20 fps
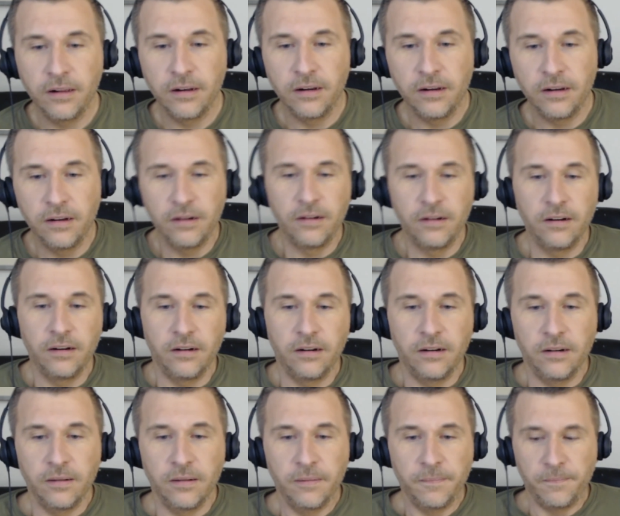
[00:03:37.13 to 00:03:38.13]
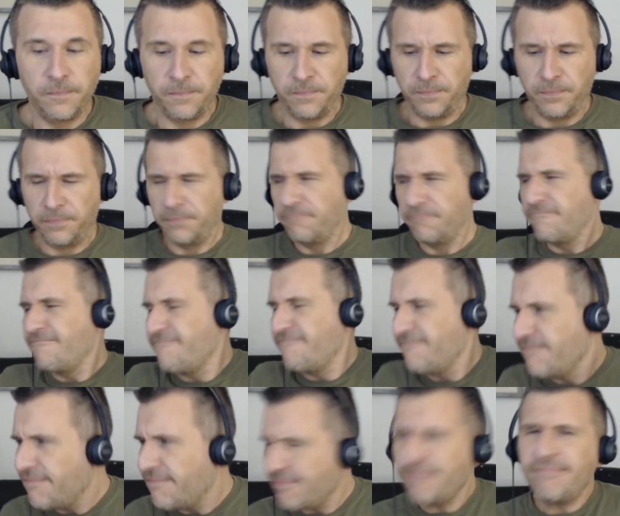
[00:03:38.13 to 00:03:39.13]

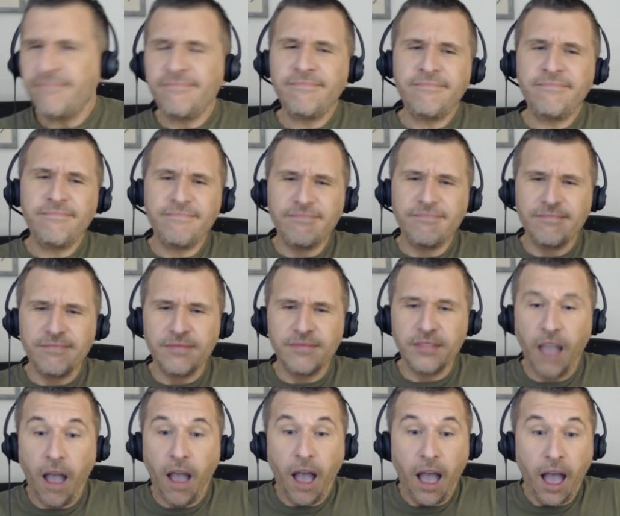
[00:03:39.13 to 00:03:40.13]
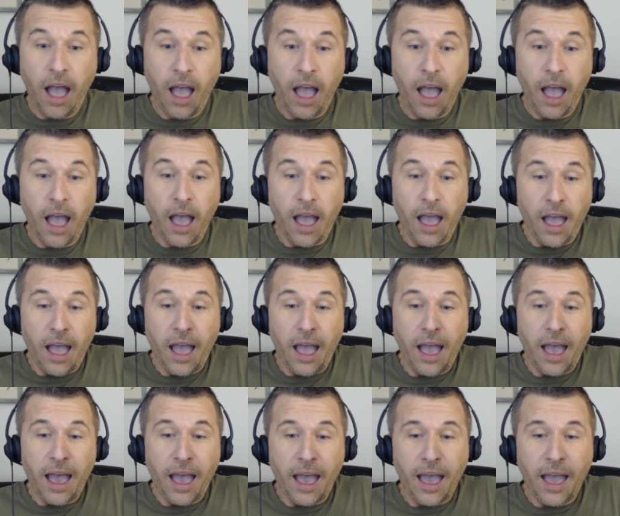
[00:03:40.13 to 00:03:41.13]

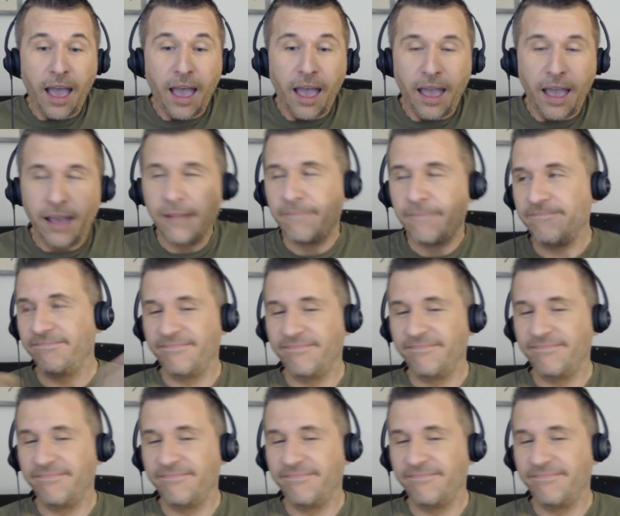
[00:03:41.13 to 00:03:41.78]
Nothing is said.